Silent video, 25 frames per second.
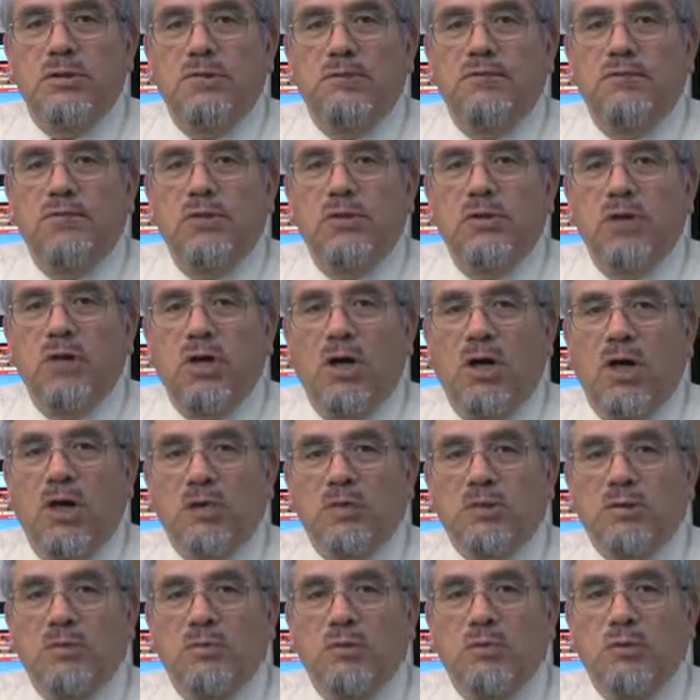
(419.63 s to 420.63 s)
the full
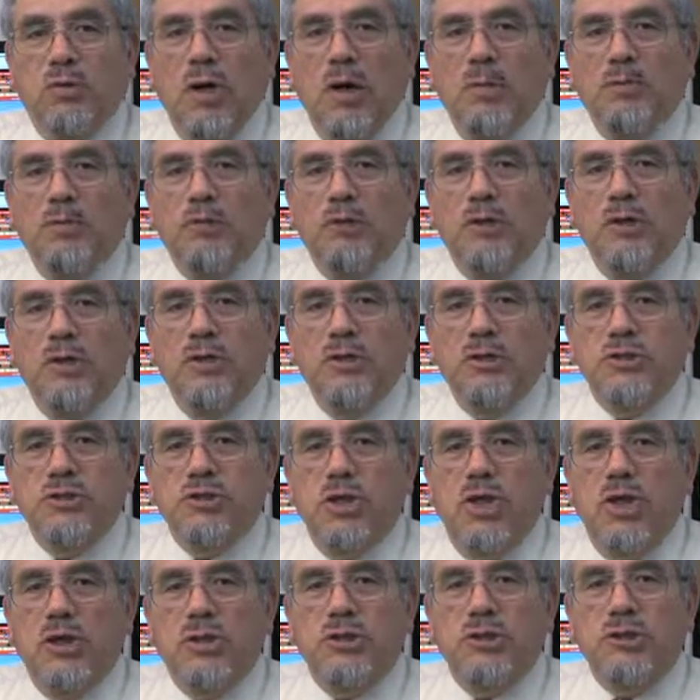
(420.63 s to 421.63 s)
cost of proper
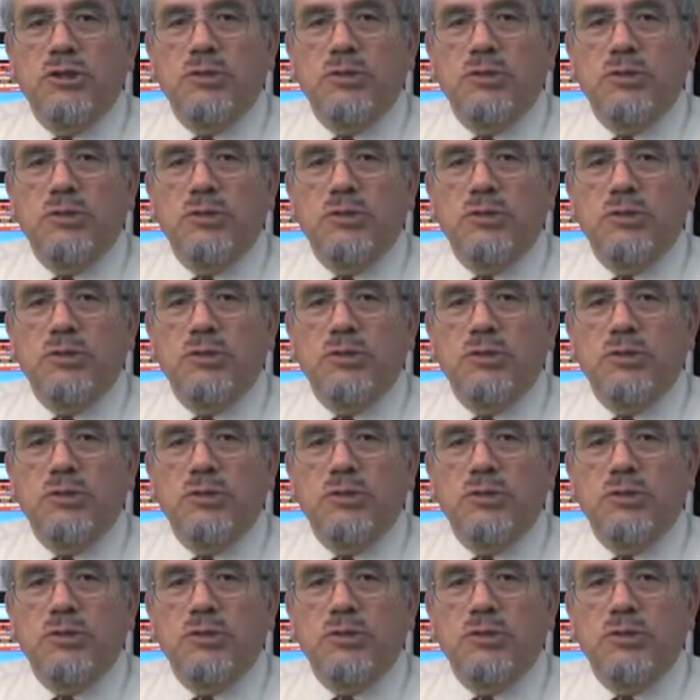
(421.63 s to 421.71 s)
salt